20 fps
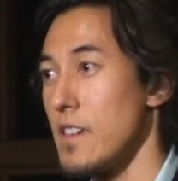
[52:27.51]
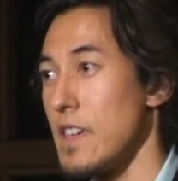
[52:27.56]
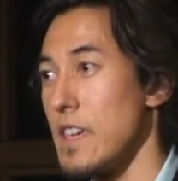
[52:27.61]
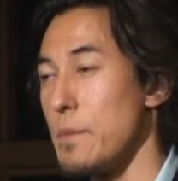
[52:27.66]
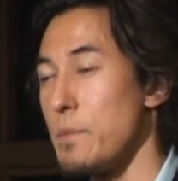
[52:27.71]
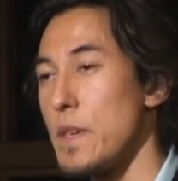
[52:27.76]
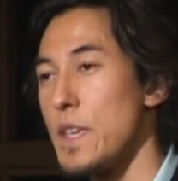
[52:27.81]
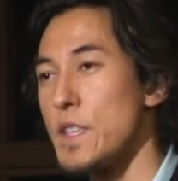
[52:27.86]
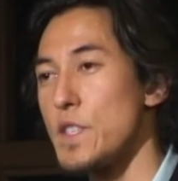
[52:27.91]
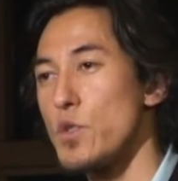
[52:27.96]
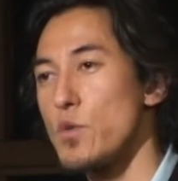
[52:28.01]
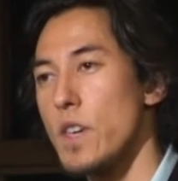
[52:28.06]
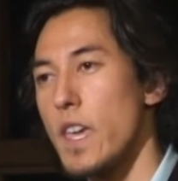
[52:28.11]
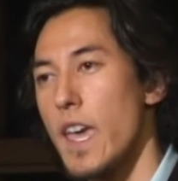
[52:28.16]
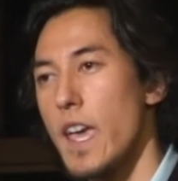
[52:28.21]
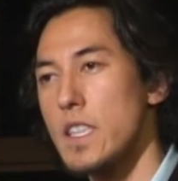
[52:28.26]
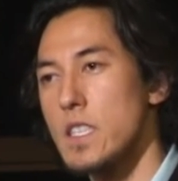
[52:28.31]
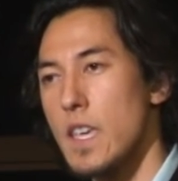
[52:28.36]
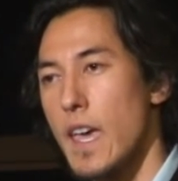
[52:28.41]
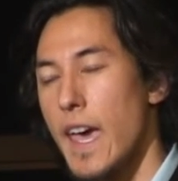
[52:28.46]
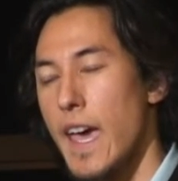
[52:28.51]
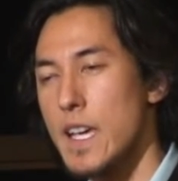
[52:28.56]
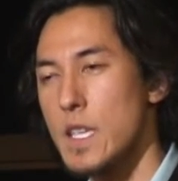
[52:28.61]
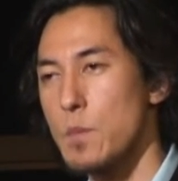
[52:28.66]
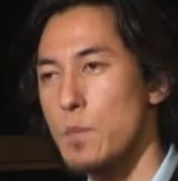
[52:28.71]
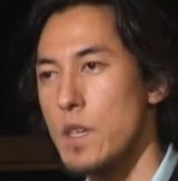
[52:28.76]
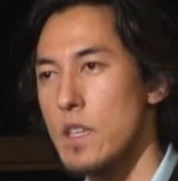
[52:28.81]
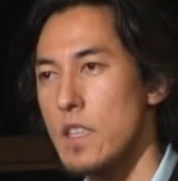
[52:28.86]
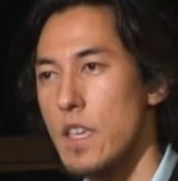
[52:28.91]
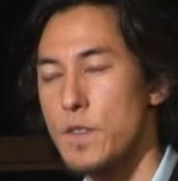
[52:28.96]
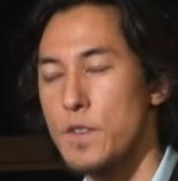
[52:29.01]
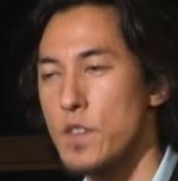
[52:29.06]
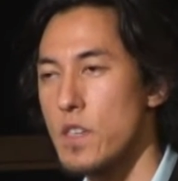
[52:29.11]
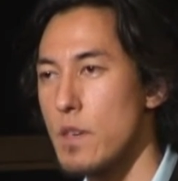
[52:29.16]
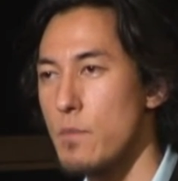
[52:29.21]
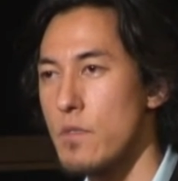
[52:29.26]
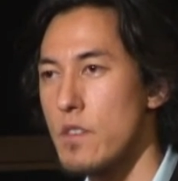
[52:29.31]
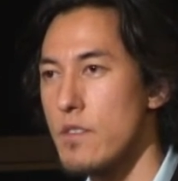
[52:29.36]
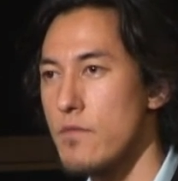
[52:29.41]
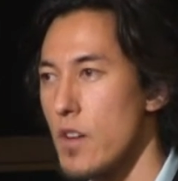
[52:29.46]
It means you can't tax me unless you
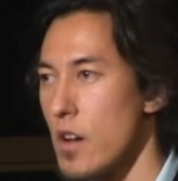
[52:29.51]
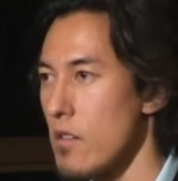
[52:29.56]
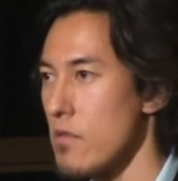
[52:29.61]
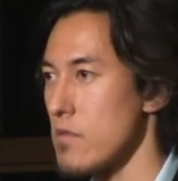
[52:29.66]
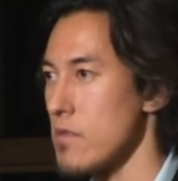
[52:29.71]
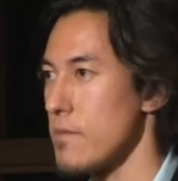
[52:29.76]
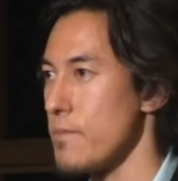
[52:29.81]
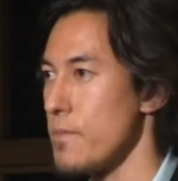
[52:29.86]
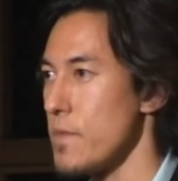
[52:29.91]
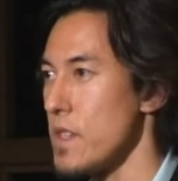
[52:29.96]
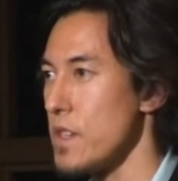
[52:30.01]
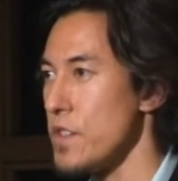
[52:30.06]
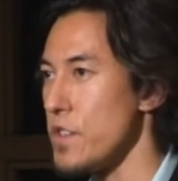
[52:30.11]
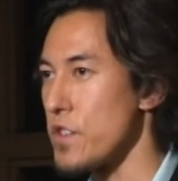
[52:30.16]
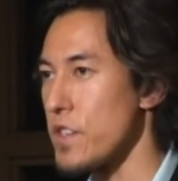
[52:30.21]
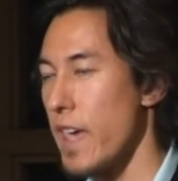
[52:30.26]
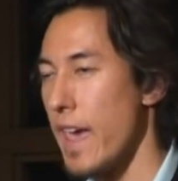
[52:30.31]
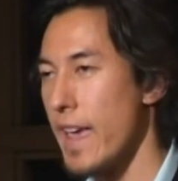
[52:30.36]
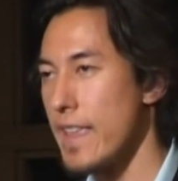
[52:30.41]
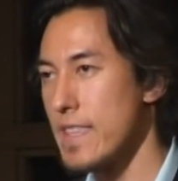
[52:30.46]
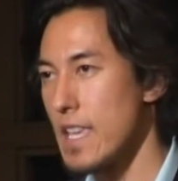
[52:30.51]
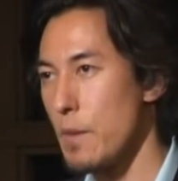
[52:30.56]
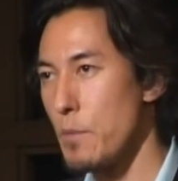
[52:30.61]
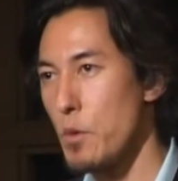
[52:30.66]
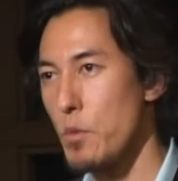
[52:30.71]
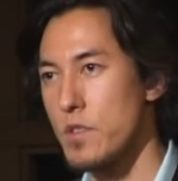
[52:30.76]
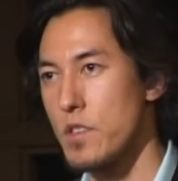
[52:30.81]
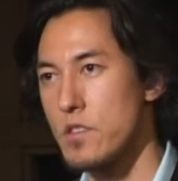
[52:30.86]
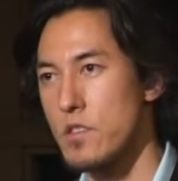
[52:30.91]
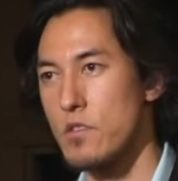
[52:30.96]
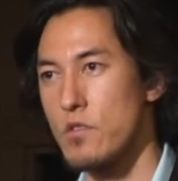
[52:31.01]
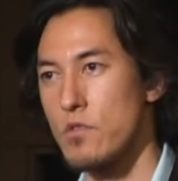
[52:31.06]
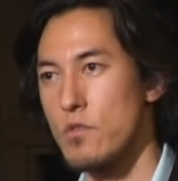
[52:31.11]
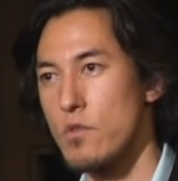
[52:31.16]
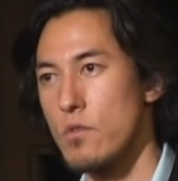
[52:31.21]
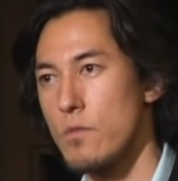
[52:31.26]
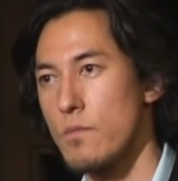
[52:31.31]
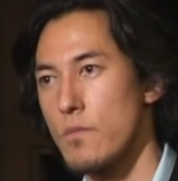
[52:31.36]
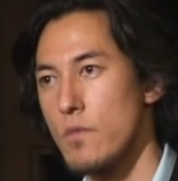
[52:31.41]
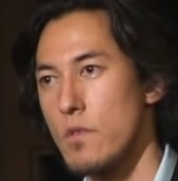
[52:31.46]
give me a vote. You can't tell me what to
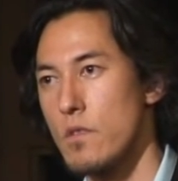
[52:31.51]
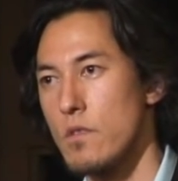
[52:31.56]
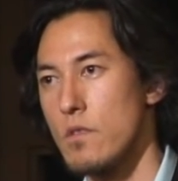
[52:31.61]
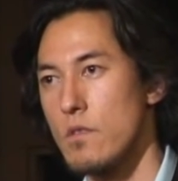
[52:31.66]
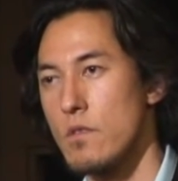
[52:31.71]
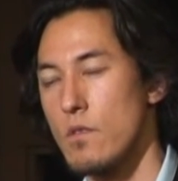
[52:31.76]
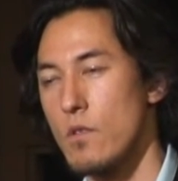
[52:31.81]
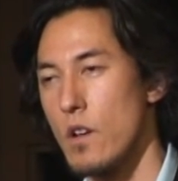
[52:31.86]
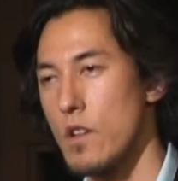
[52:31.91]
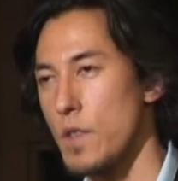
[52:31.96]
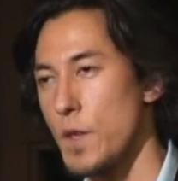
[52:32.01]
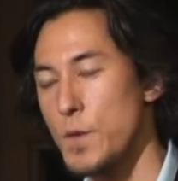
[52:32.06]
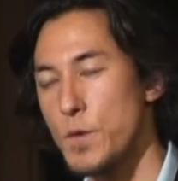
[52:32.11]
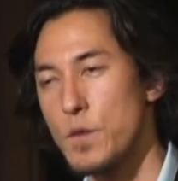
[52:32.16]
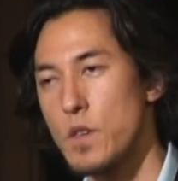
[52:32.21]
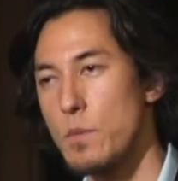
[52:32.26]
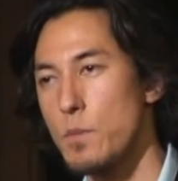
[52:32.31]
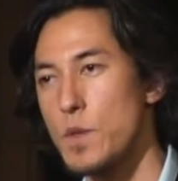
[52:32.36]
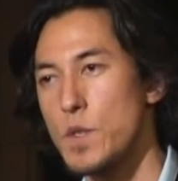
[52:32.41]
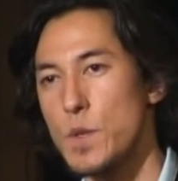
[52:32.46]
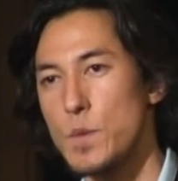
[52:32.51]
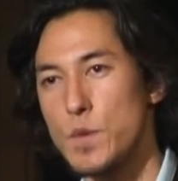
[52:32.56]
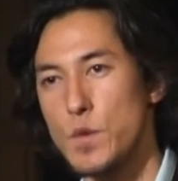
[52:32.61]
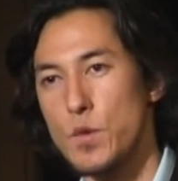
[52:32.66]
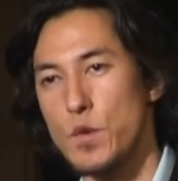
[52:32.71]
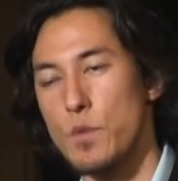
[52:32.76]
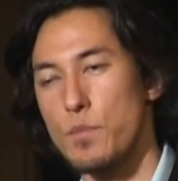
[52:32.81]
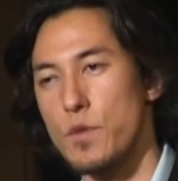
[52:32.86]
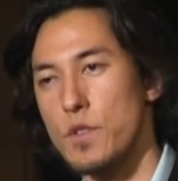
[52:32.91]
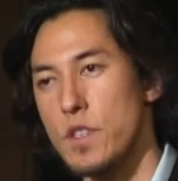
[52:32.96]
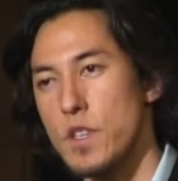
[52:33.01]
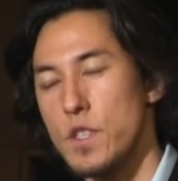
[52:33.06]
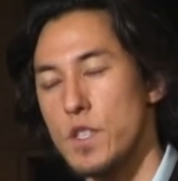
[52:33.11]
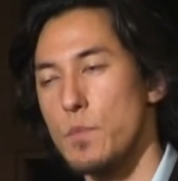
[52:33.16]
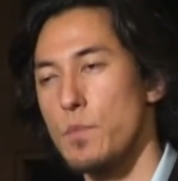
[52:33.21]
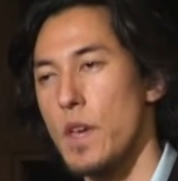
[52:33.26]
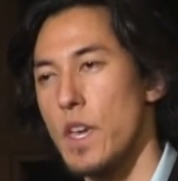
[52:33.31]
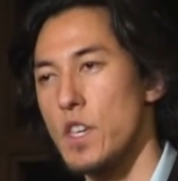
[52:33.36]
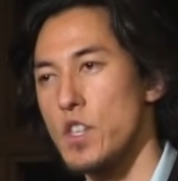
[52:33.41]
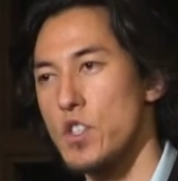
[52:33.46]
do unless you give me some sort of
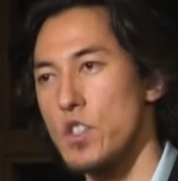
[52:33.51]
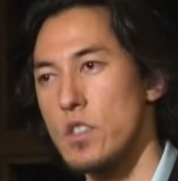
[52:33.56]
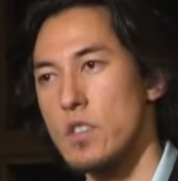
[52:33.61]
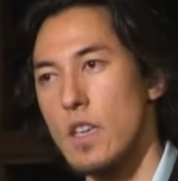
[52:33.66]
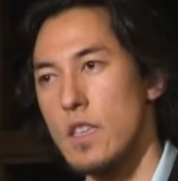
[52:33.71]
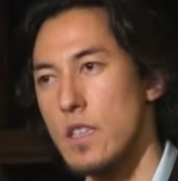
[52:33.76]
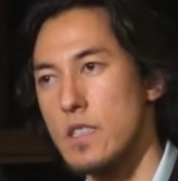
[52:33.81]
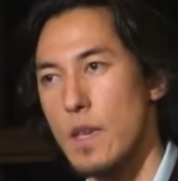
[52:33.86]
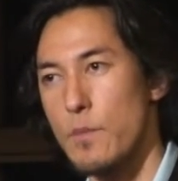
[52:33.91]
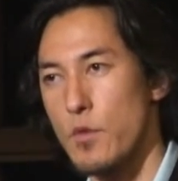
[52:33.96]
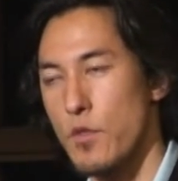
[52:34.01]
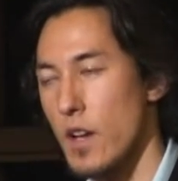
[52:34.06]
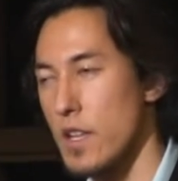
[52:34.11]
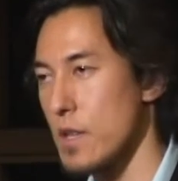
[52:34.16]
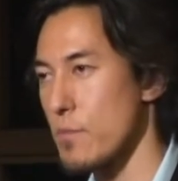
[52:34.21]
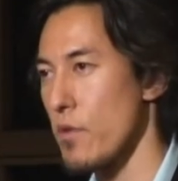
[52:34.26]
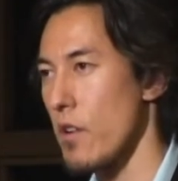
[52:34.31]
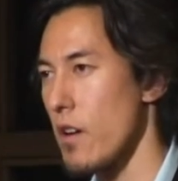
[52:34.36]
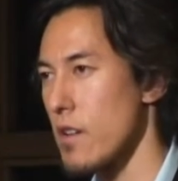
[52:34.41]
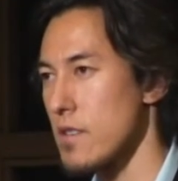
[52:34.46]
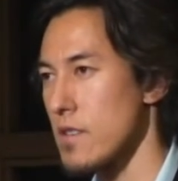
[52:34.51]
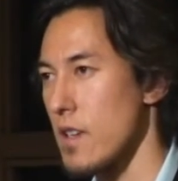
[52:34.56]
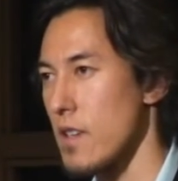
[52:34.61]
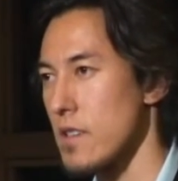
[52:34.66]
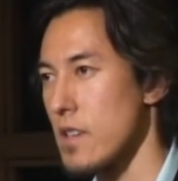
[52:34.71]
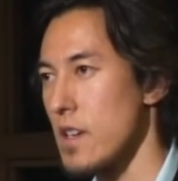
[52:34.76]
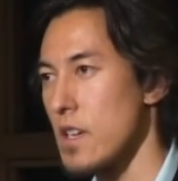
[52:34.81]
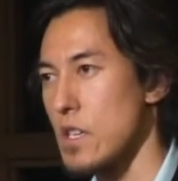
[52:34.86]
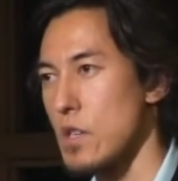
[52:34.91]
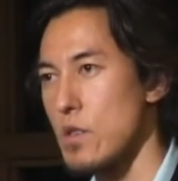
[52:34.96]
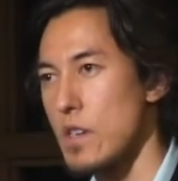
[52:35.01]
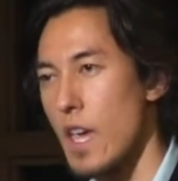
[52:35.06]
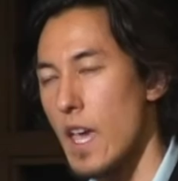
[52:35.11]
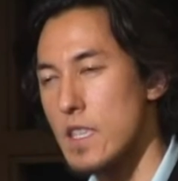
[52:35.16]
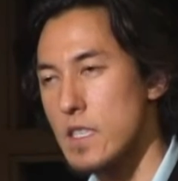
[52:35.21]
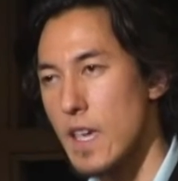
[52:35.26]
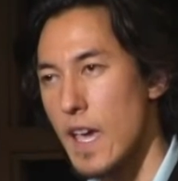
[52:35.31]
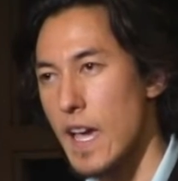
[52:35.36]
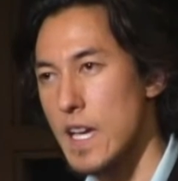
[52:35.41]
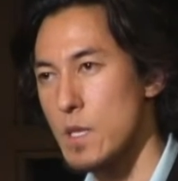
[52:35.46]
participation in the democratic process. You
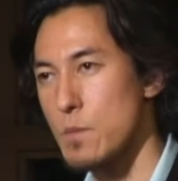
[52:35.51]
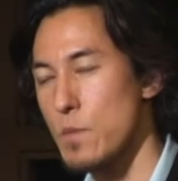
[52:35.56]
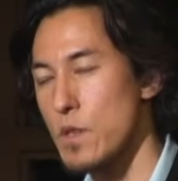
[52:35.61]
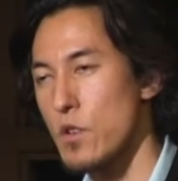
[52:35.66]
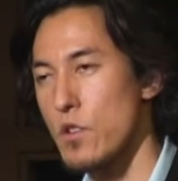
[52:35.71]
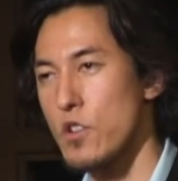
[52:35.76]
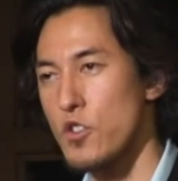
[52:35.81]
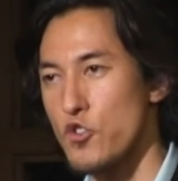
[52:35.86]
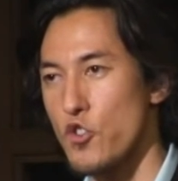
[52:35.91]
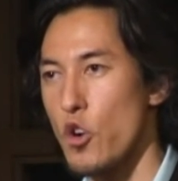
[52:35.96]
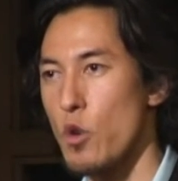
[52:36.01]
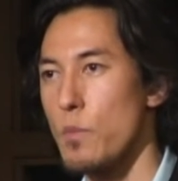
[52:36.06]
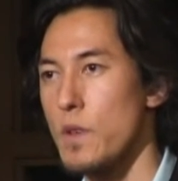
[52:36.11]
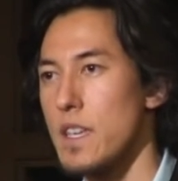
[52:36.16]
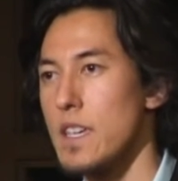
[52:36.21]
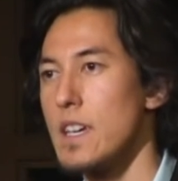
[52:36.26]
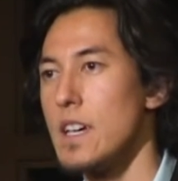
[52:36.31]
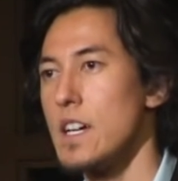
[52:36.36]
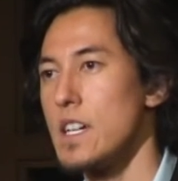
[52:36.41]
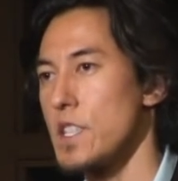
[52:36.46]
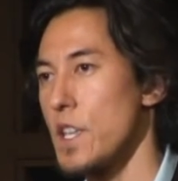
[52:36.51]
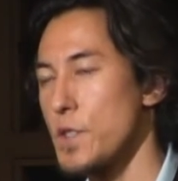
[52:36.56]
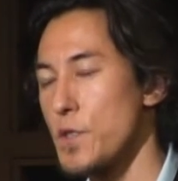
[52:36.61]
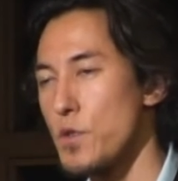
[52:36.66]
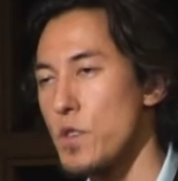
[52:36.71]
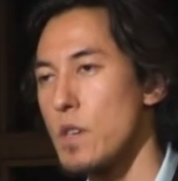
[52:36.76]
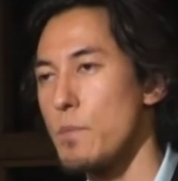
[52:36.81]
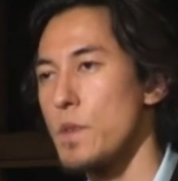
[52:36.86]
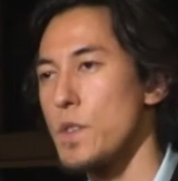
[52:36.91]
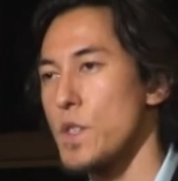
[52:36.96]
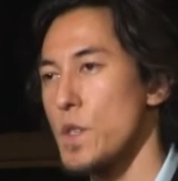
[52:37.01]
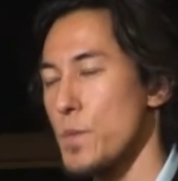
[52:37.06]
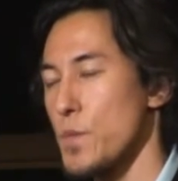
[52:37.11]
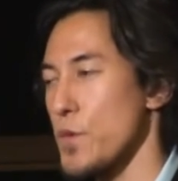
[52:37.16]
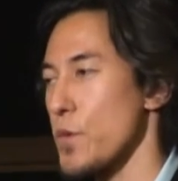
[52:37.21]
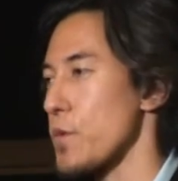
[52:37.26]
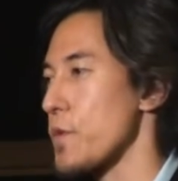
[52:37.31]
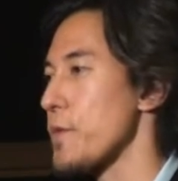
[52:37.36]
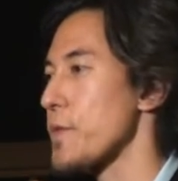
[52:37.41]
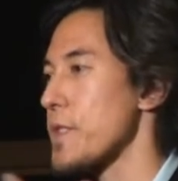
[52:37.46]
can't tax me or control me unless you give me some
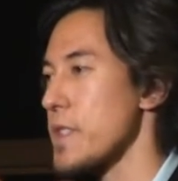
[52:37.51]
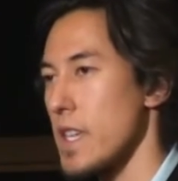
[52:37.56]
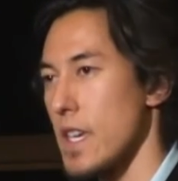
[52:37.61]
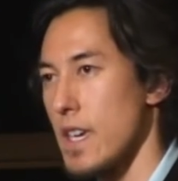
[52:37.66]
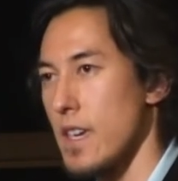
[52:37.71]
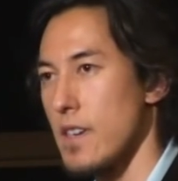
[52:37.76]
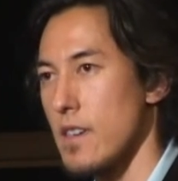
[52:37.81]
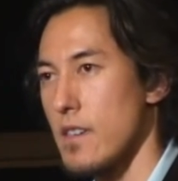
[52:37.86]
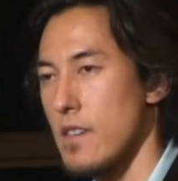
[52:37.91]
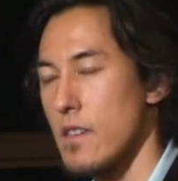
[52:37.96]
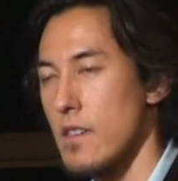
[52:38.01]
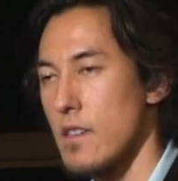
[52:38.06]
sort of say.